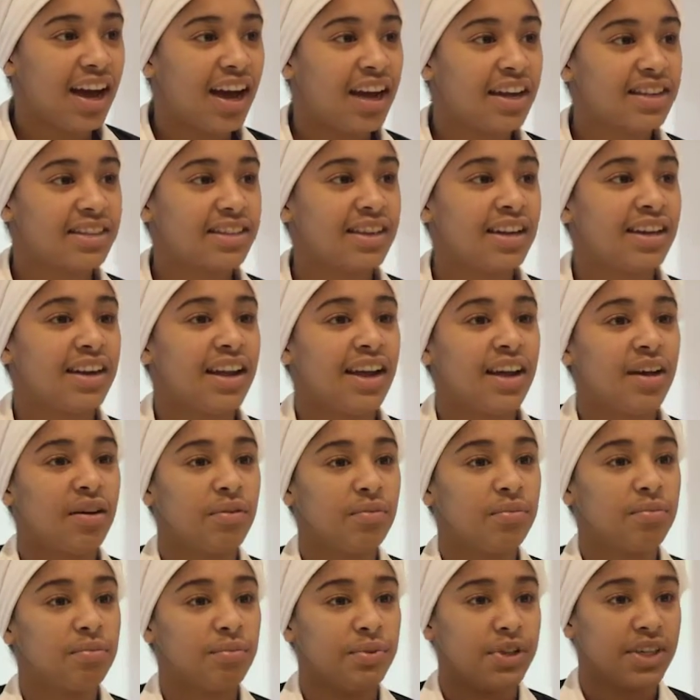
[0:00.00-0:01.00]
it can
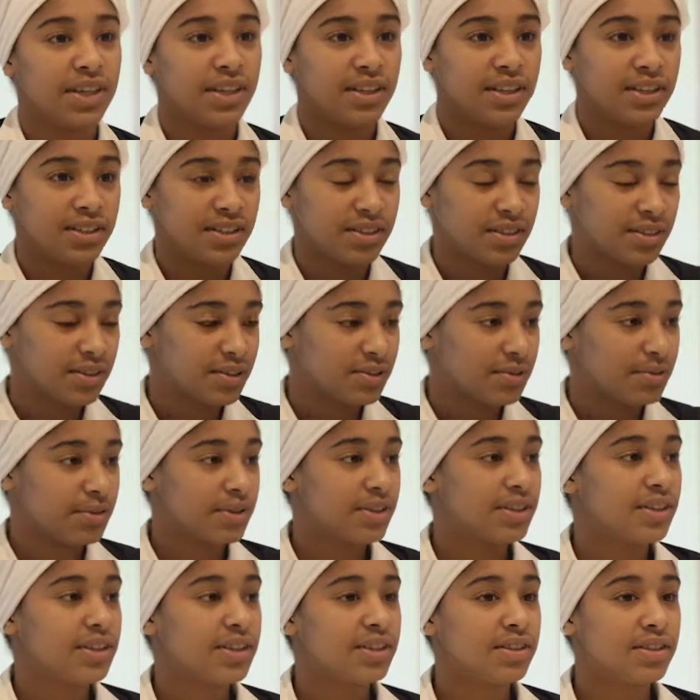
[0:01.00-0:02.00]
help me
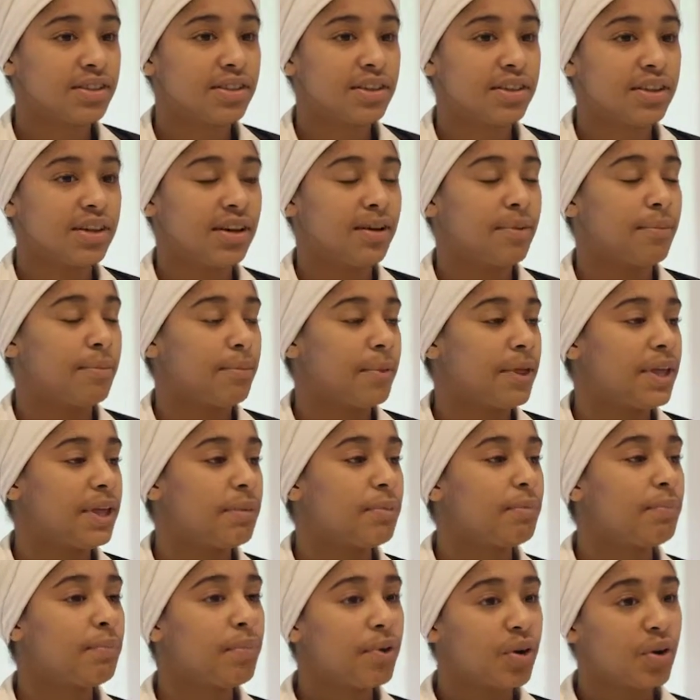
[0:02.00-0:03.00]
to
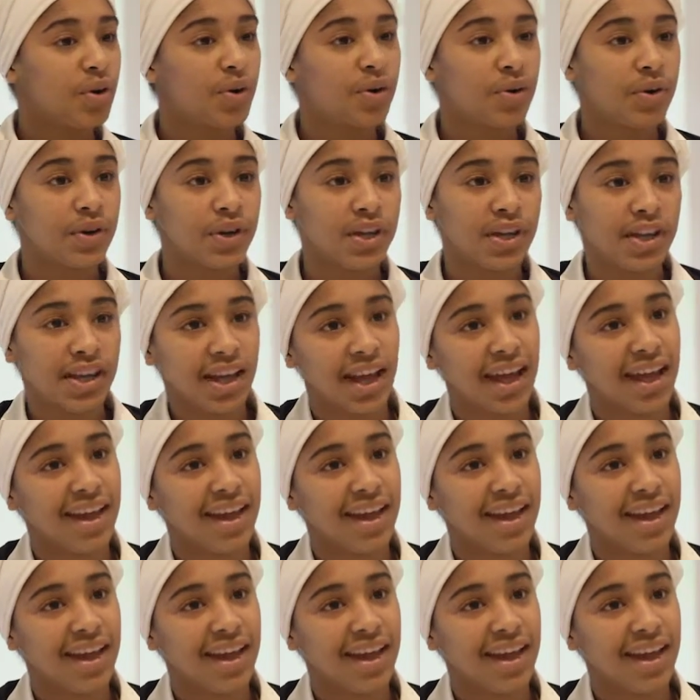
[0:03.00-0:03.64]
employ